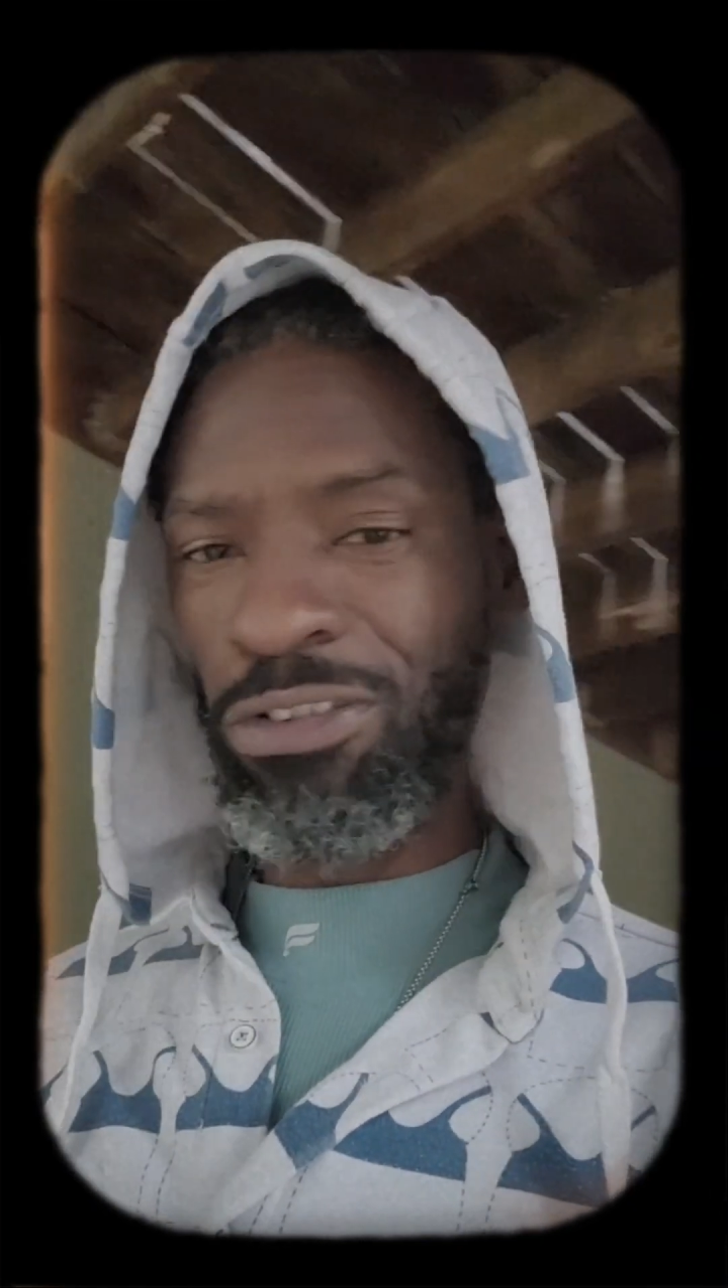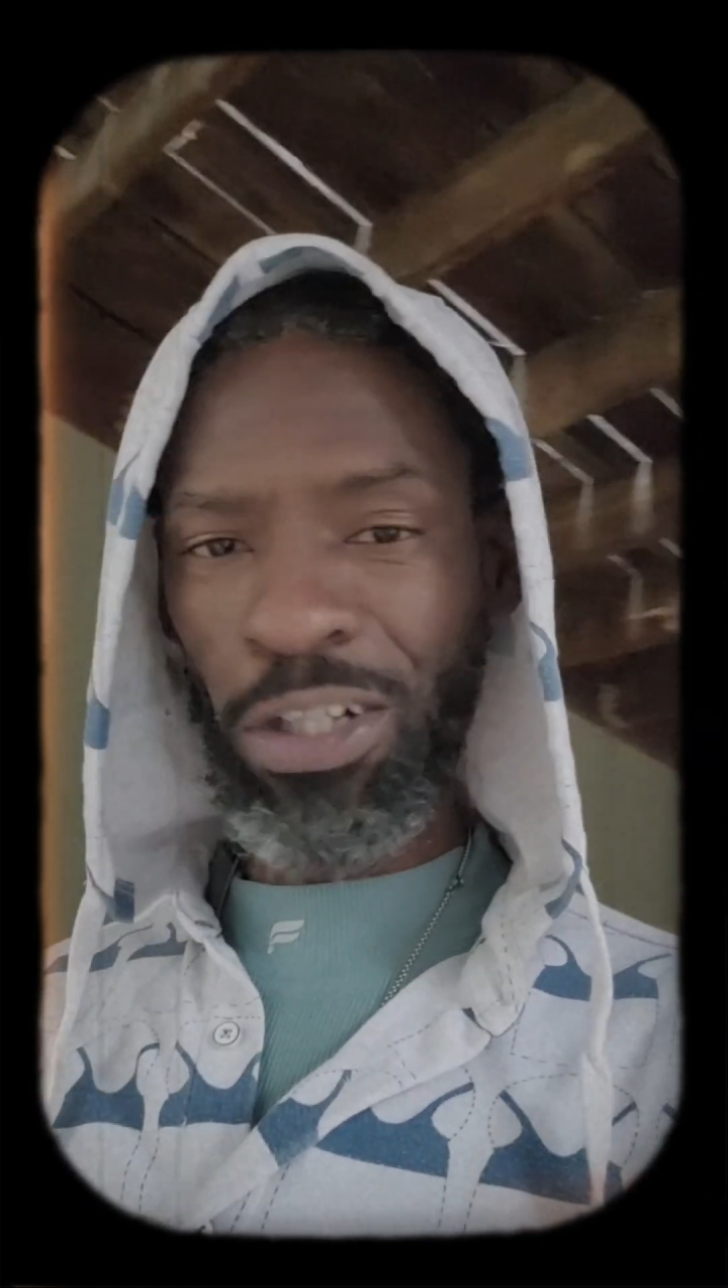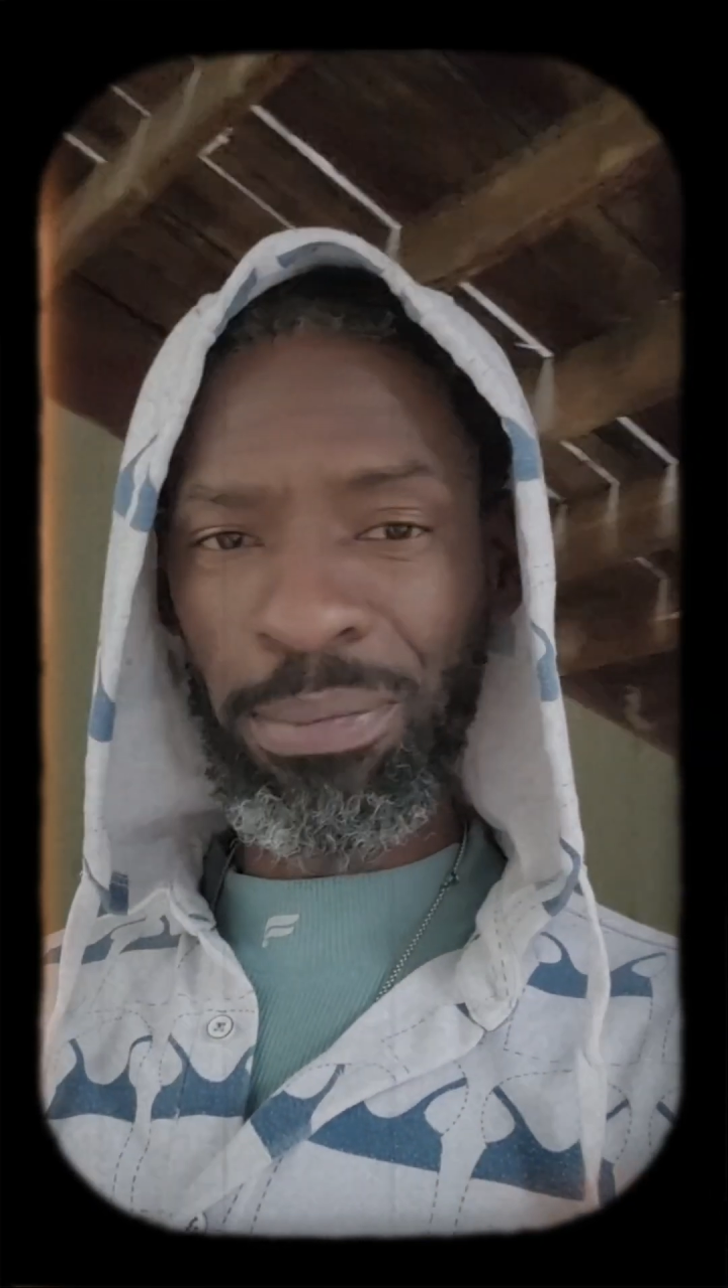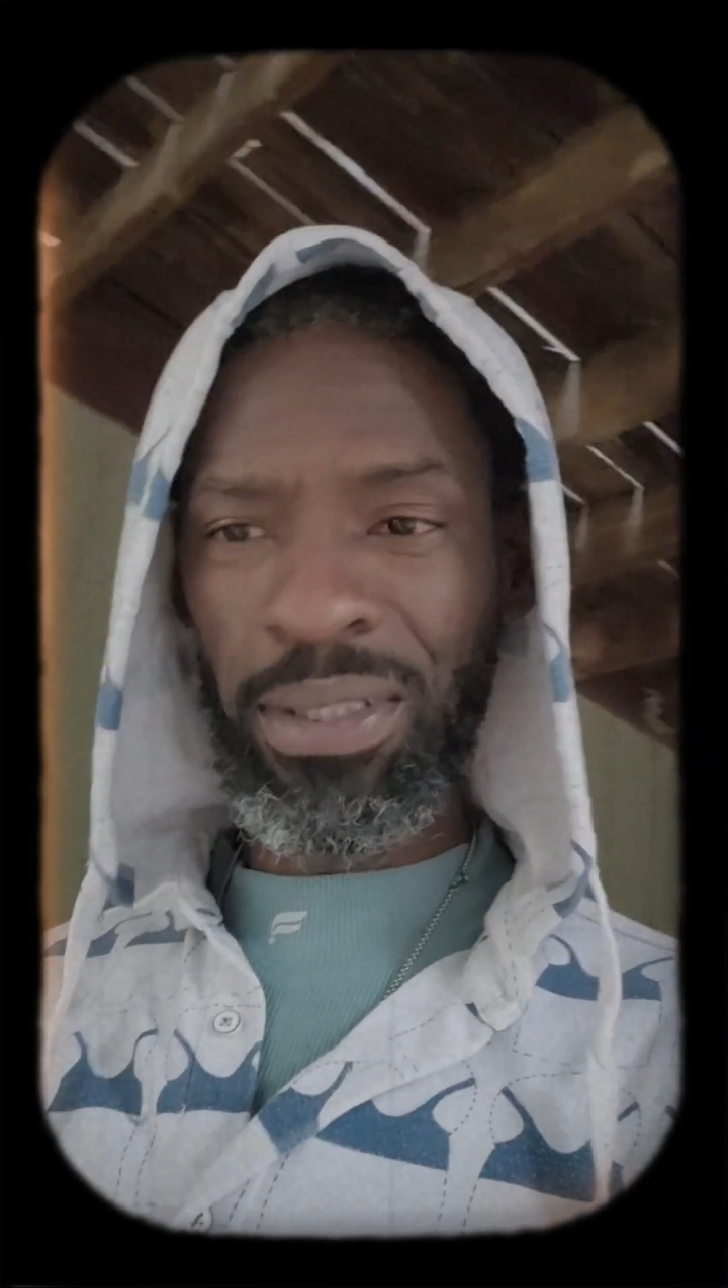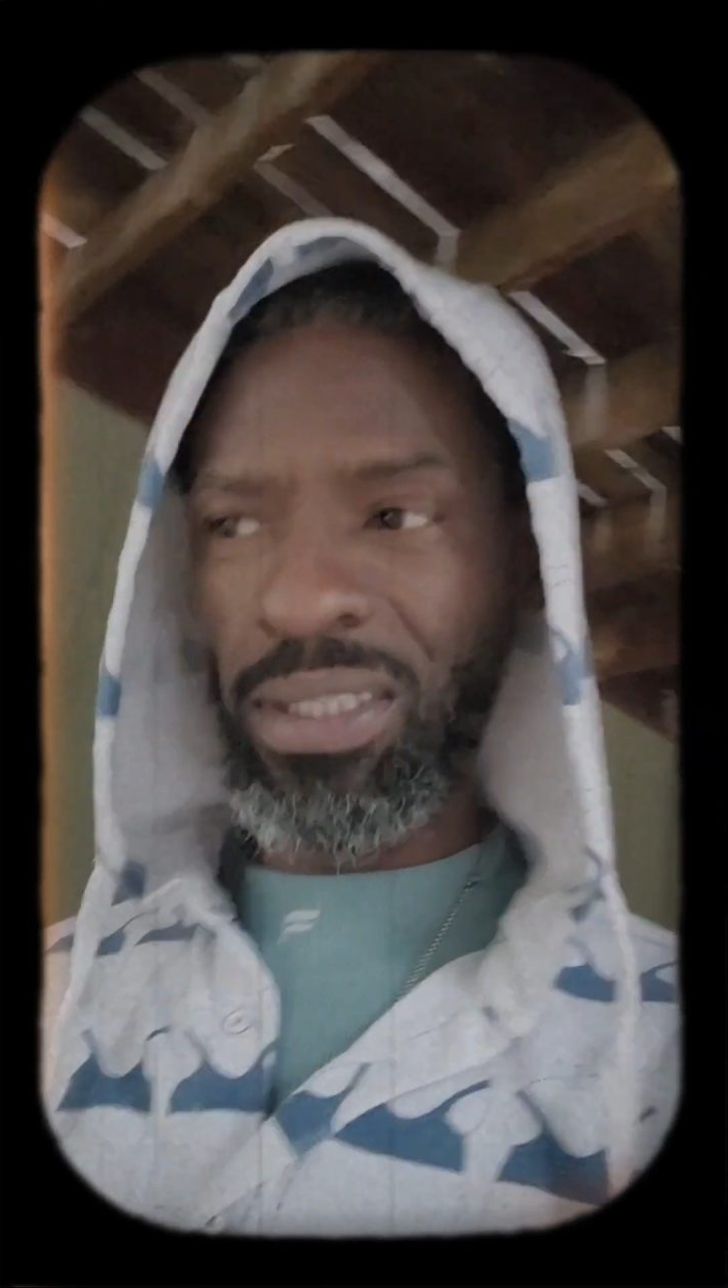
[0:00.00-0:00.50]

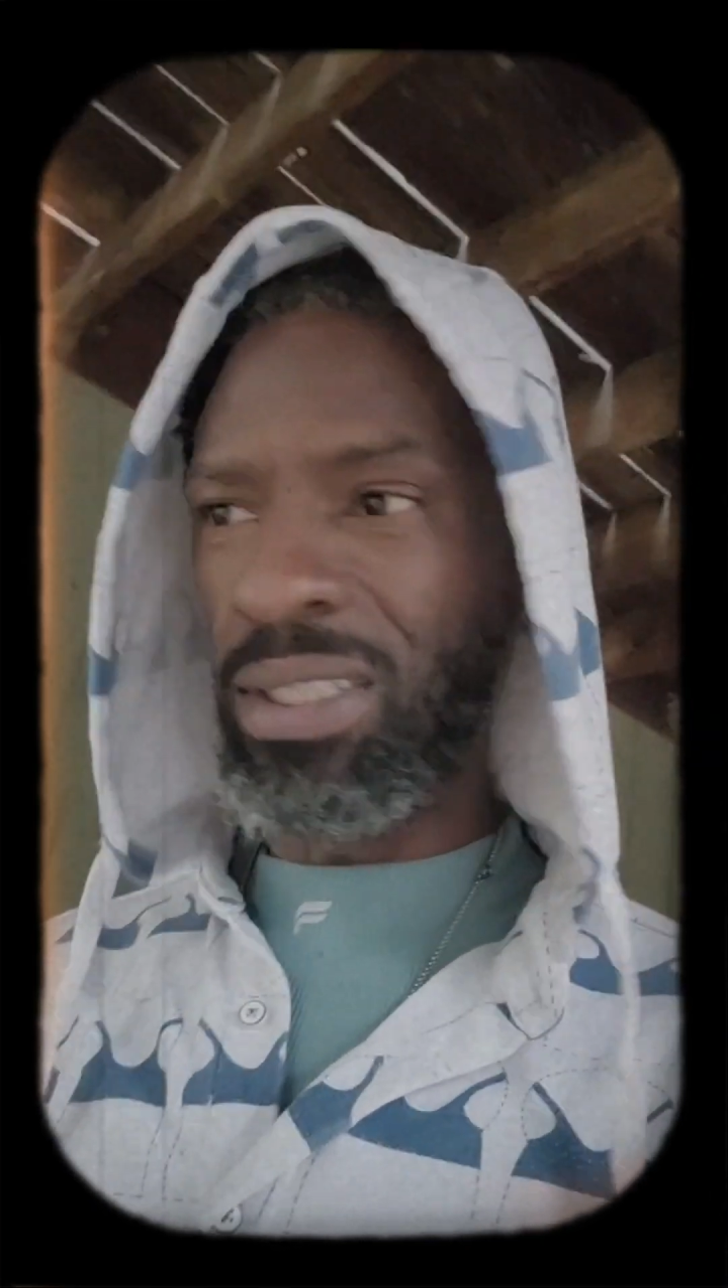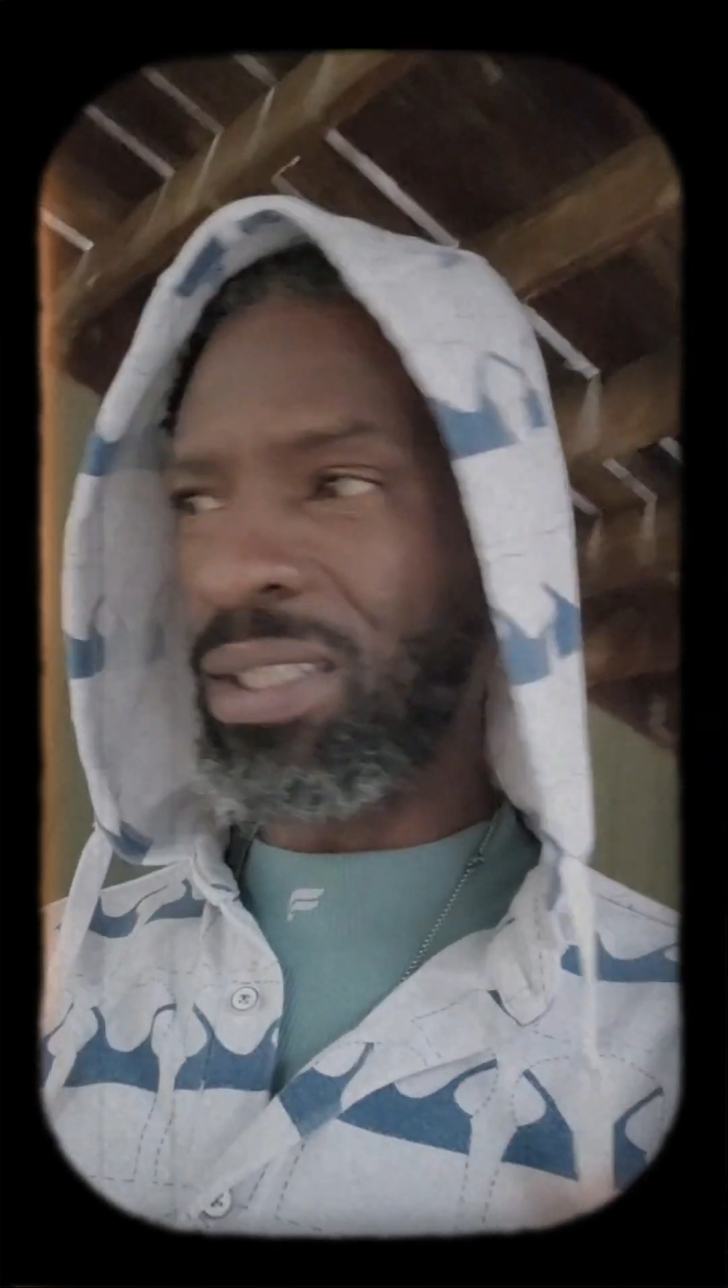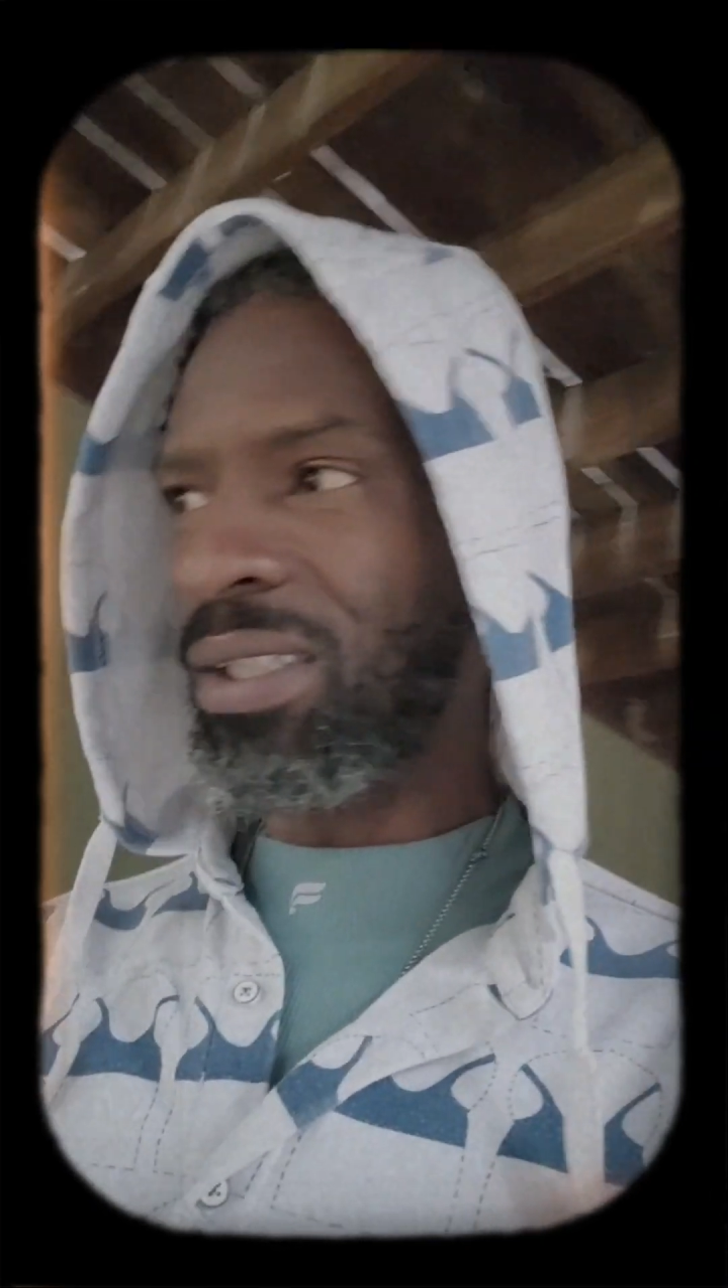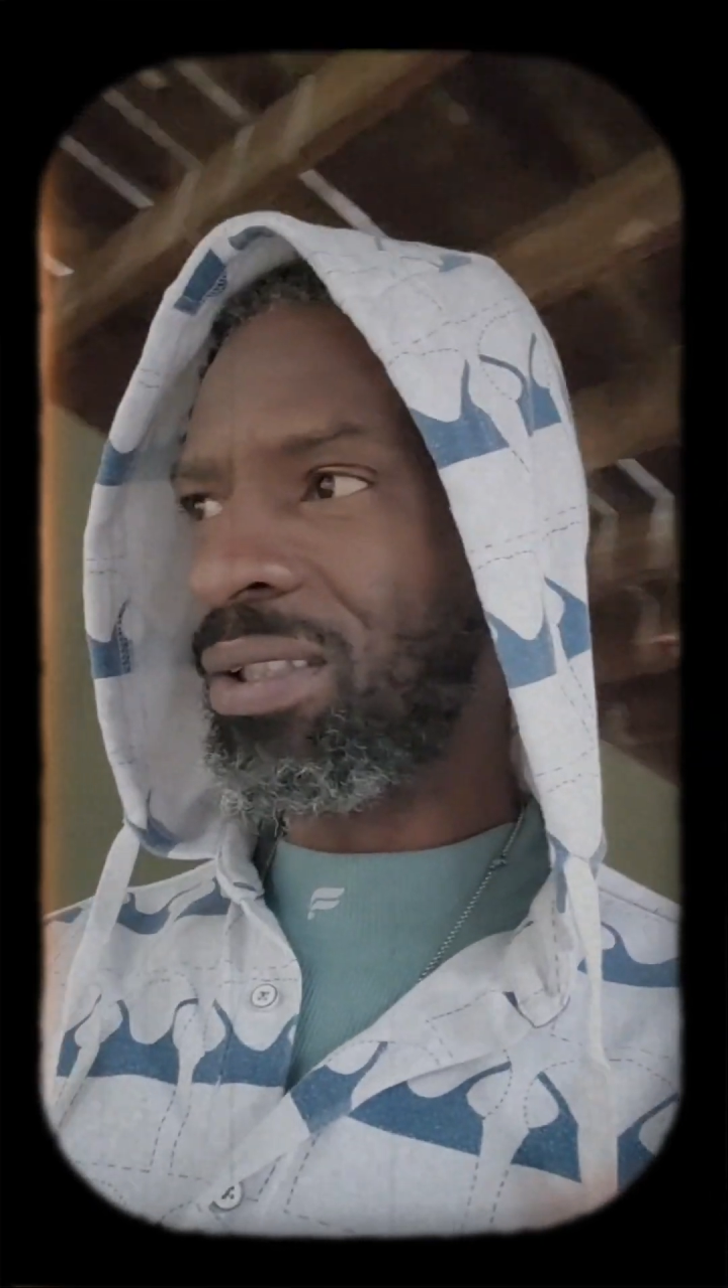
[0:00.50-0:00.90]
Germany